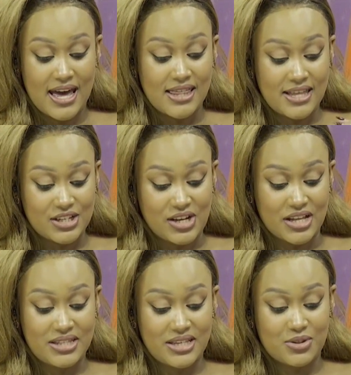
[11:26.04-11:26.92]
the
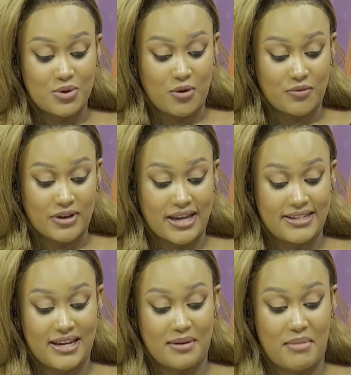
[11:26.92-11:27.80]
chances of
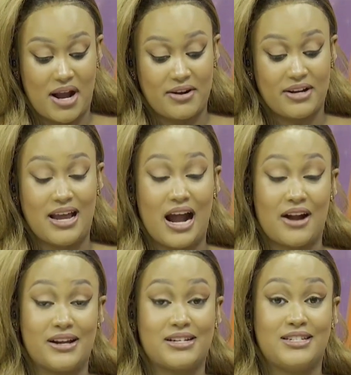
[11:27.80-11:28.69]
getting married are
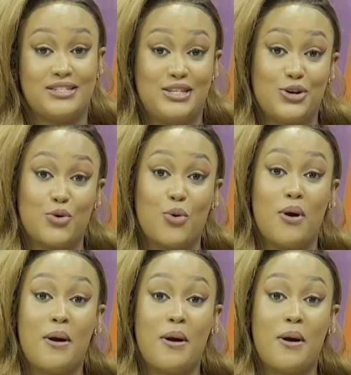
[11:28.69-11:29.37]
at 0%.